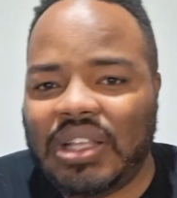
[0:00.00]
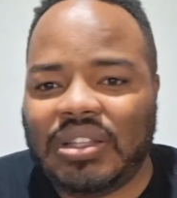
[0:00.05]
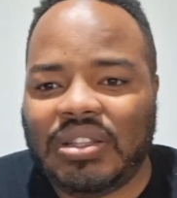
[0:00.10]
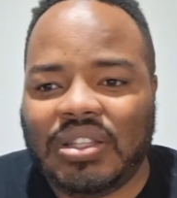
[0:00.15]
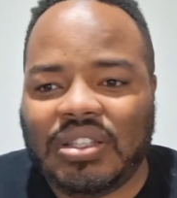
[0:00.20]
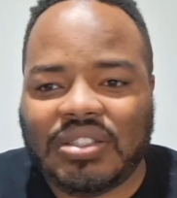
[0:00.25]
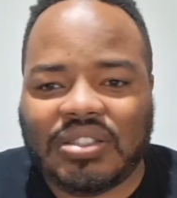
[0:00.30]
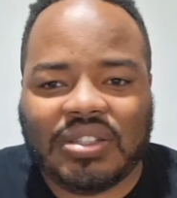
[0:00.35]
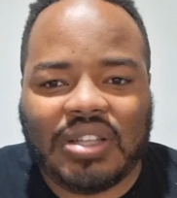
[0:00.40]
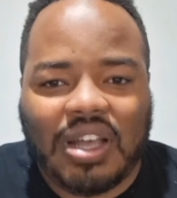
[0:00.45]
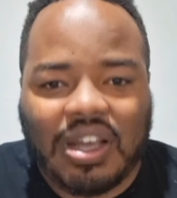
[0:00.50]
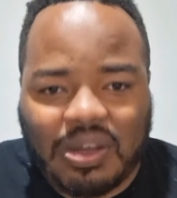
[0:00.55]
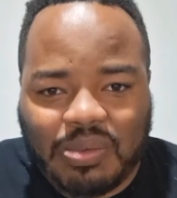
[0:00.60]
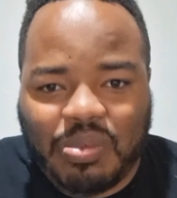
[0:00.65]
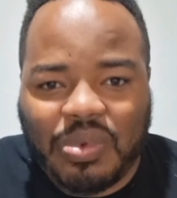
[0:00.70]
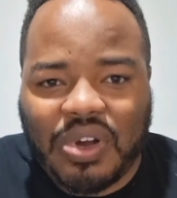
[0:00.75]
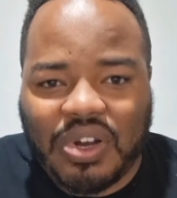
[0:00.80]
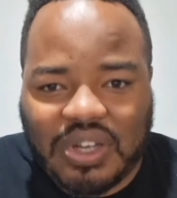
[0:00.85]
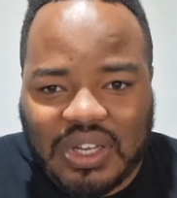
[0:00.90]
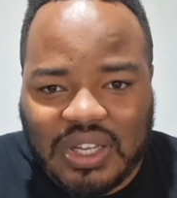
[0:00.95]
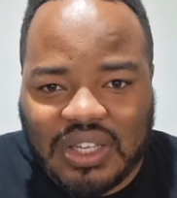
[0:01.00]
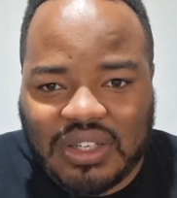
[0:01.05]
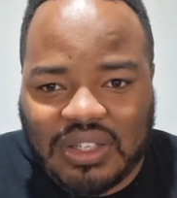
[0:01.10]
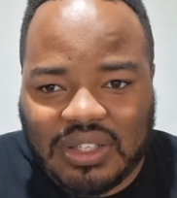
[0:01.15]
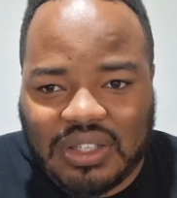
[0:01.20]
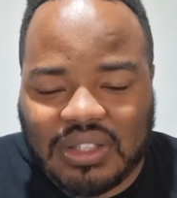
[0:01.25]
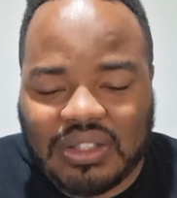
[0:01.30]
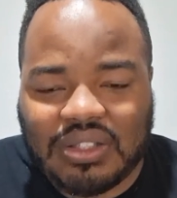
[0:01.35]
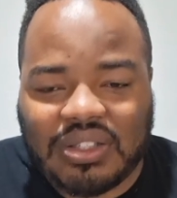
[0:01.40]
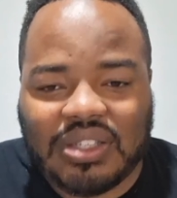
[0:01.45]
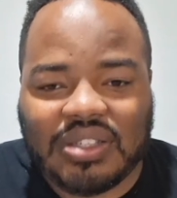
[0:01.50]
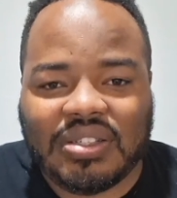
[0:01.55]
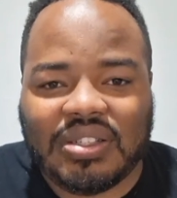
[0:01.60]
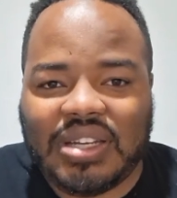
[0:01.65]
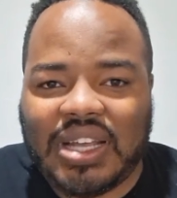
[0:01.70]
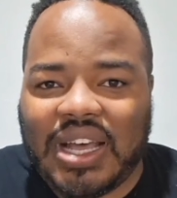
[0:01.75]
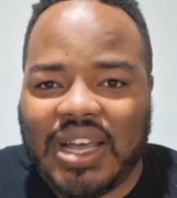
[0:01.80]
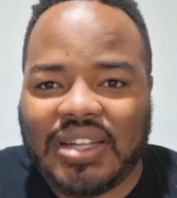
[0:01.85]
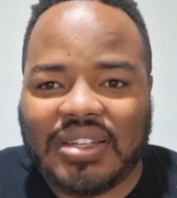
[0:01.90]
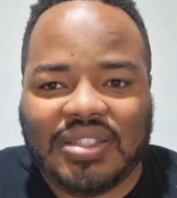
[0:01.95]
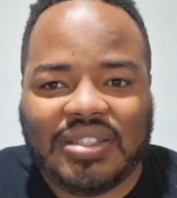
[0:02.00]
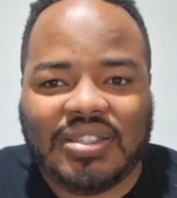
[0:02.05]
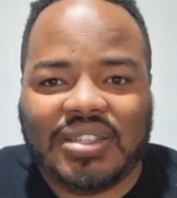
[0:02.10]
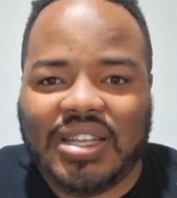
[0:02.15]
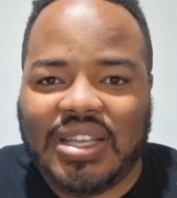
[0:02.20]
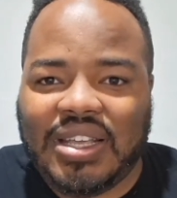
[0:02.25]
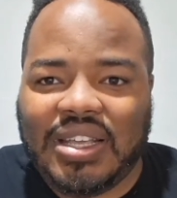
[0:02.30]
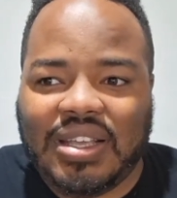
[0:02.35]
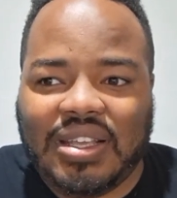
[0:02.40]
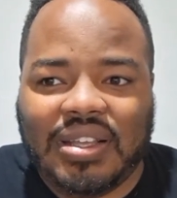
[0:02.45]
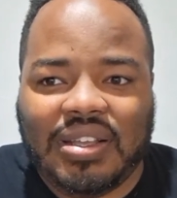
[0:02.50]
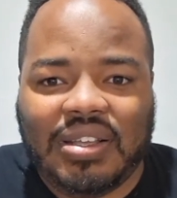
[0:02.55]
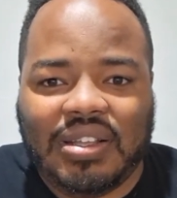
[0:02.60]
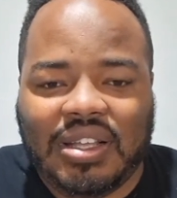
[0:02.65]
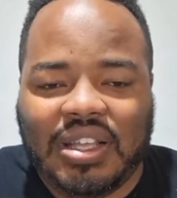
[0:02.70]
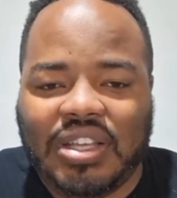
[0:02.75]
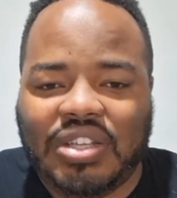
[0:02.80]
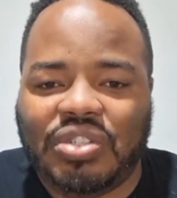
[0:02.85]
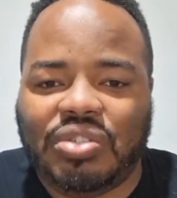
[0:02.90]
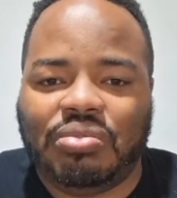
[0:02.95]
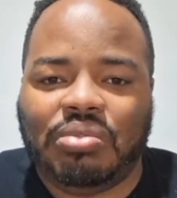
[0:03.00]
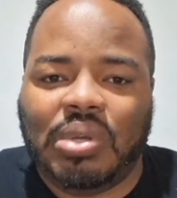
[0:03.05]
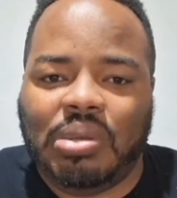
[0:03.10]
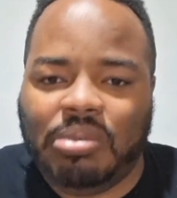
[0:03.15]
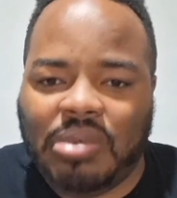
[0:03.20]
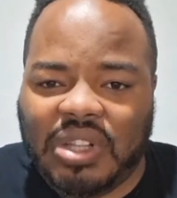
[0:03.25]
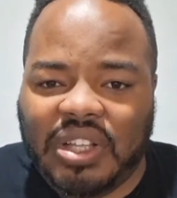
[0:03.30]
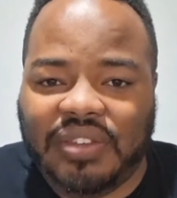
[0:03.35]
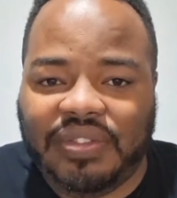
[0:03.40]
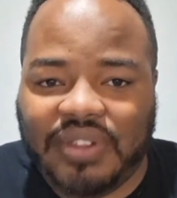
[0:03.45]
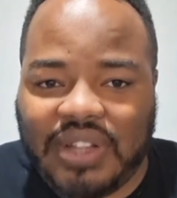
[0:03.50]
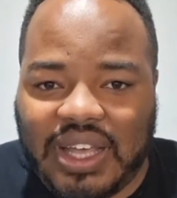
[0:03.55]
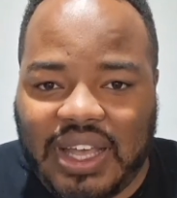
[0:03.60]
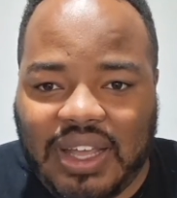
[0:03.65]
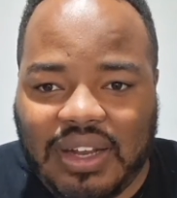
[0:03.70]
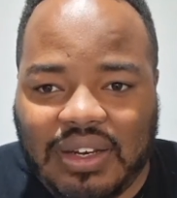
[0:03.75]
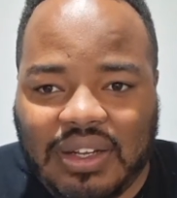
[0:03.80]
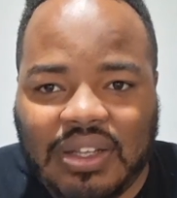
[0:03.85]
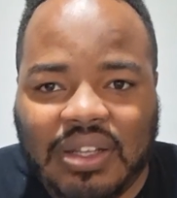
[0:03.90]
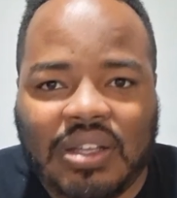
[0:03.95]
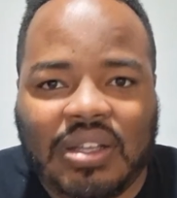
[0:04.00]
the stock market does not stay extremely flat.